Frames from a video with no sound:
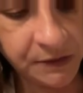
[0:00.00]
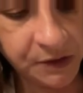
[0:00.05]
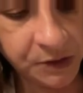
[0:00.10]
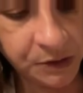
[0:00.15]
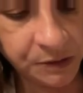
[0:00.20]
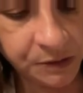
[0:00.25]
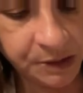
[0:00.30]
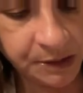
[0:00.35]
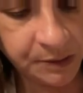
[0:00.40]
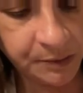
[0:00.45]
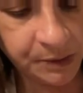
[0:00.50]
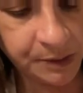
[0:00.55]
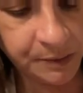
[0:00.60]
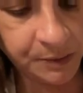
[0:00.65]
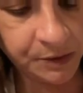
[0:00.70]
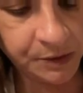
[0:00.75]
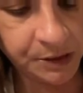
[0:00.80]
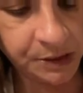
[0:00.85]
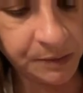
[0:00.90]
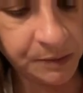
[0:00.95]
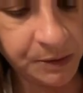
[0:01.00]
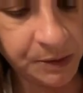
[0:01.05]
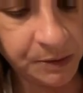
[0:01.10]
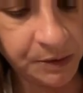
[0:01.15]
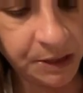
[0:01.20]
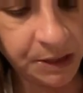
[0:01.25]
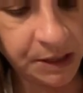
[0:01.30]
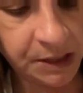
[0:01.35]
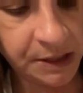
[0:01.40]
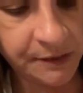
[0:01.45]
new seam ripper, just be
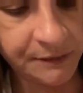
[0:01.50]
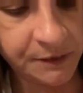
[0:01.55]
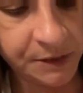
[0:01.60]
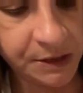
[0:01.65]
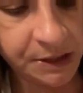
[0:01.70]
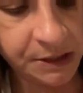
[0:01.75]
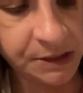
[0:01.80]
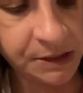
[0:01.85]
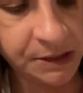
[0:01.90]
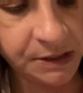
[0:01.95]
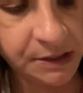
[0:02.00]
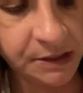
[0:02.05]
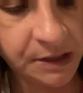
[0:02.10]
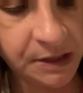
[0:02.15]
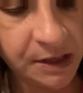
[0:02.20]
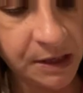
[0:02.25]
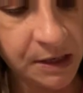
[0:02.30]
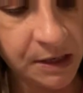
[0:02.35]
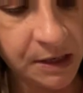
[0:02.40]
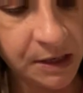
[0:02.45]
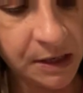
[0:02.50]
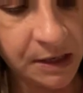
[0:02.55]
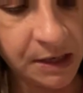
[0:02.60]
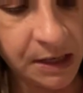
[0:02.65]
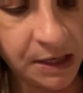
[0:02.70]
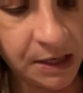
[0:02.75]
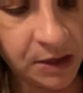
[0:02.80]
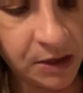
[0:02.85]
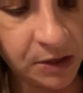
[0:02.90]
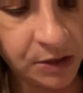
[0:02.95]
really careful because
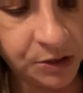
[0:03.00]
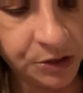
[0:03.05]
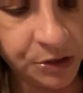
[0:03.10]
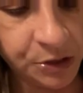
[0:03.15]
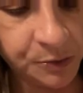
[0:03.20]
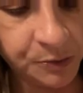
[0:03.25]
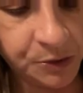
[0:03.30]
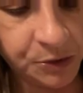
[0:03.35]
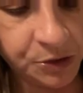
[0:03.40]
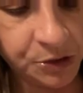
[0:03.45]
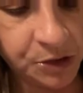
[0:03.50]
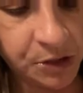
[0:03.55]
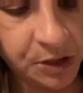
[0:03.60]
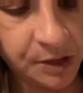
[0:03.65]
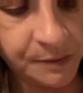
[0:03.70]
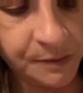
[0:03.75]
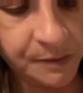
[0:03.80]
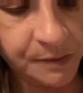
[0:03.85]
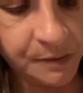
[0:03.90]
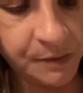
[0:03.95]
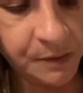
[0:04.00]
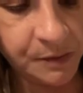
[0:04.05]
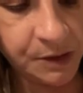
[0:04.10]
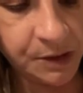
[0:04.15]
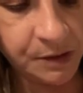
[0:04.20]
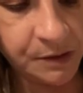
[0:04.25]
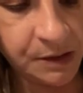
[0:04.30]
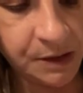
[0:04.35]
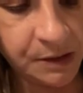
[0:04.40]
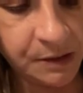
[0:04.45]
they are super sharp when
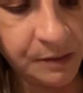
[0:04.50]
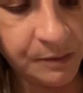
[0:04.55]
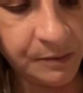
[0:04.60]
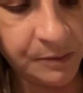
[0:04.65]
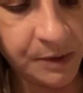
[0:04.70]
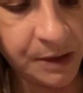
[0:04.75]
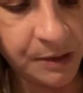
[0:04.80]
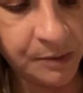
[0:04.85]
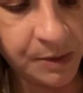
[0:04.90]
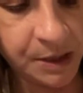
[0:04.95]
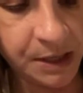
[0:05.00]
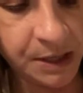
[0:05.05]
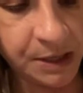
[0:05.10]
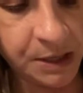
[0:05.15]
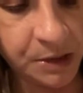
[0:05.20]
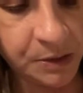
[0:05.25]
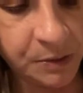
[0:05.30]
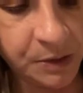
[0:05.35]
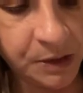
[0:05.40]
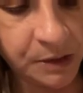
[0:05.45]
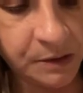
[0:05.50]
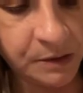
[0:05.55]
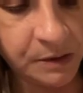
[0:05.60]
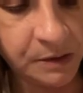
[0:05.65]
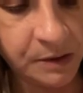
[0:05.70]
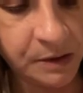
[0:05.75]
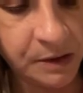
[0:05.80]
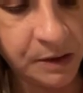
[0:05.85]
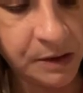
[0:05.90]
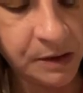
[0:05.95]
you get a brand new one.
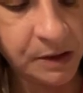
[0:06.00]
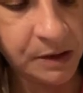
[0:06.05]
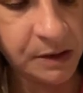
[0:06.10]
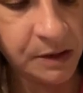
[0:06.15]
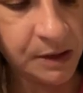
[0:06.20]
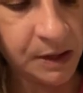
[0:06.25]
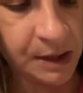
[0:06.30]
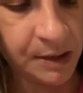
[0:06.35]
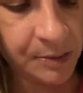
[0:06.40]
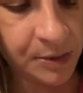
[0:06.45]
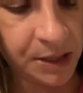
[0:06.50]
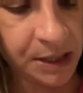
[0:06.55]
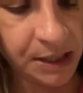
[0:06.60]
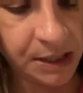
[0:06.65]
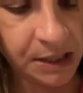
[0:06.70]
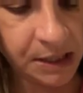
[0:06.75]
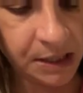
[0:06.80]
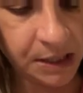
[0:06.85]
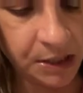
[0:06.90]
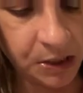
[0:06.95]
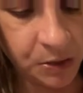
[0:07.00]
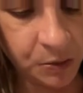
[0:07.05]
I probably need a new